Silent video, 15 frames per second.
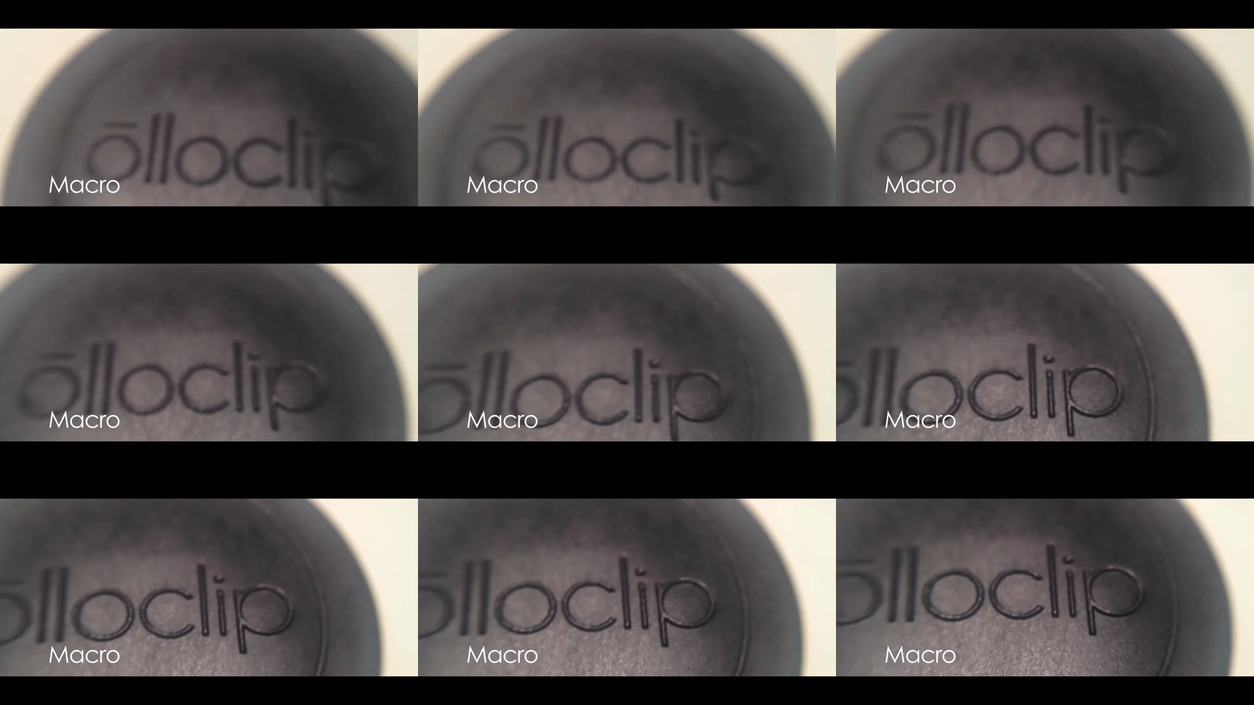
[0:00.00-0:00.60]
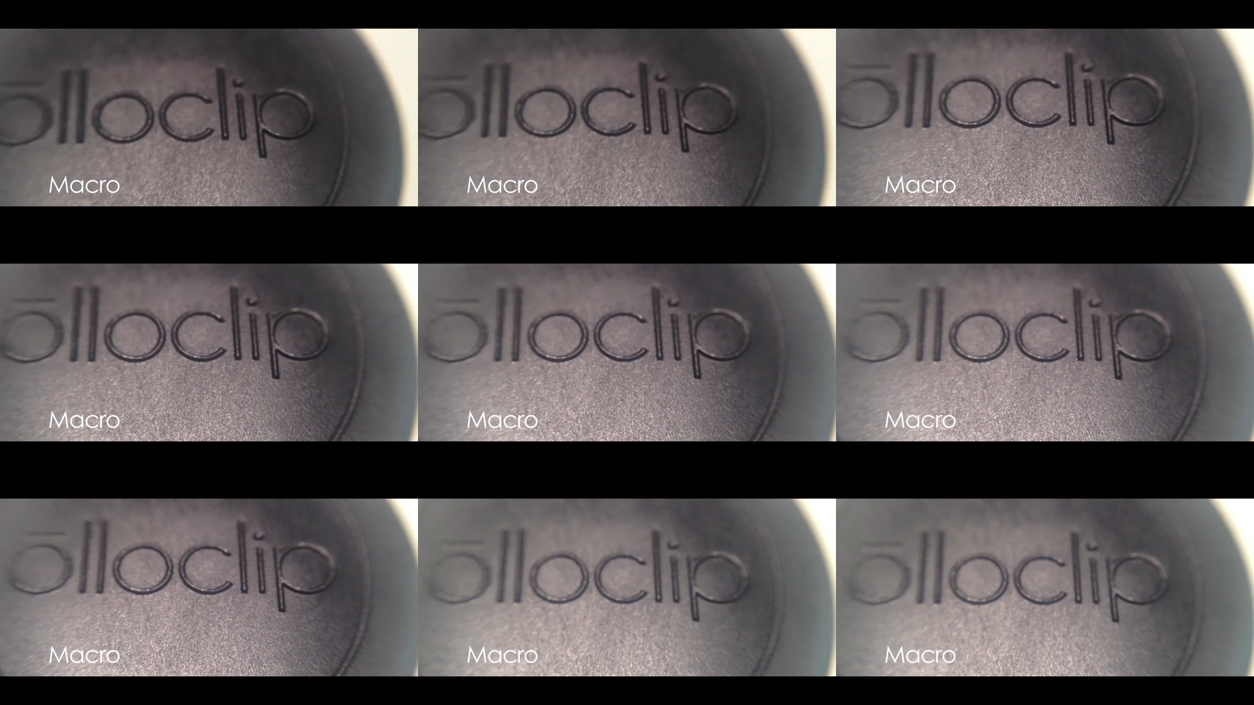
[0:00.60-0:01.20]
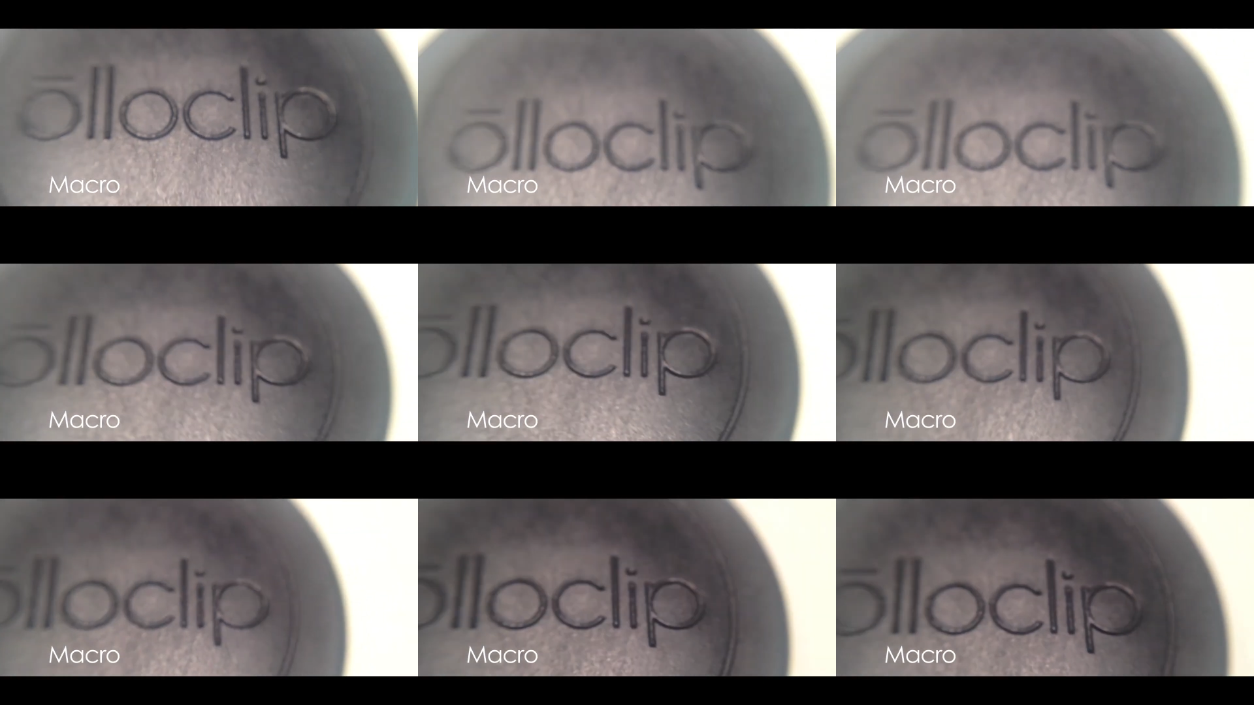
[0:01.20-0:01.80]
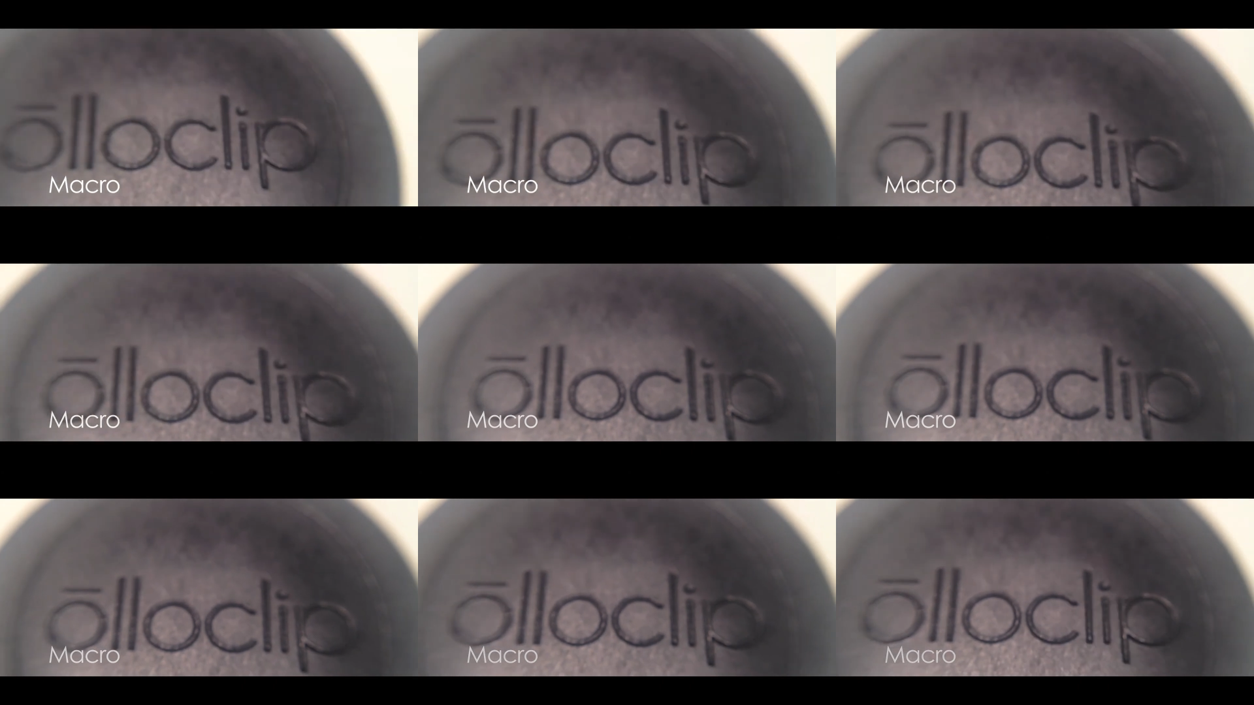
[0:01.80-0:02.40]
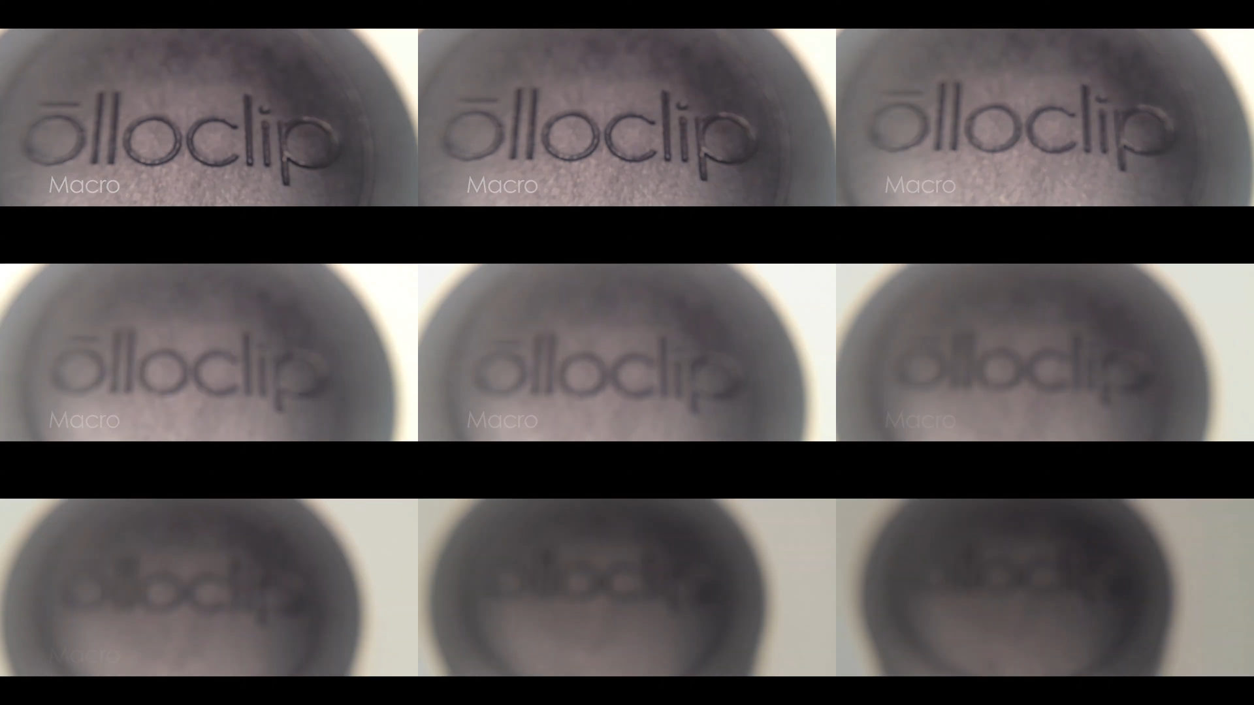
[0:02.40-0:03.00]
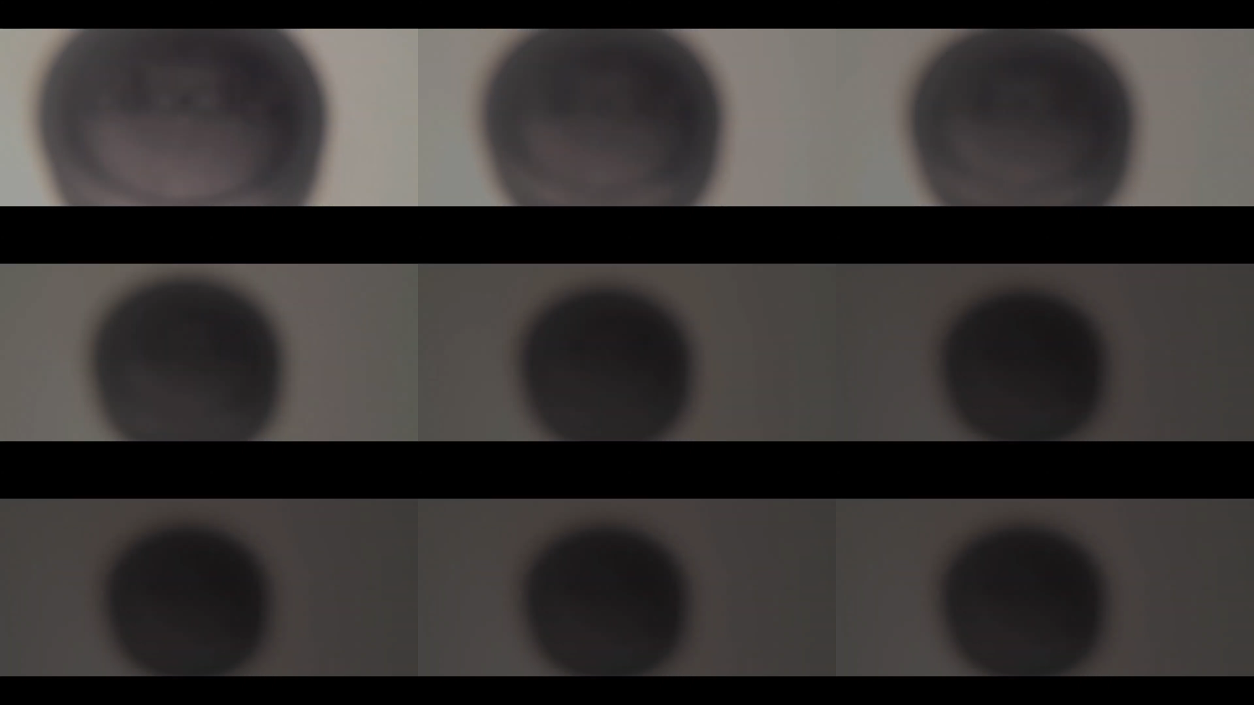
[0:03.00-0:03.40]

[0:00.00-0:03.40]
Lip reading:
Nobody's mouth can be seen.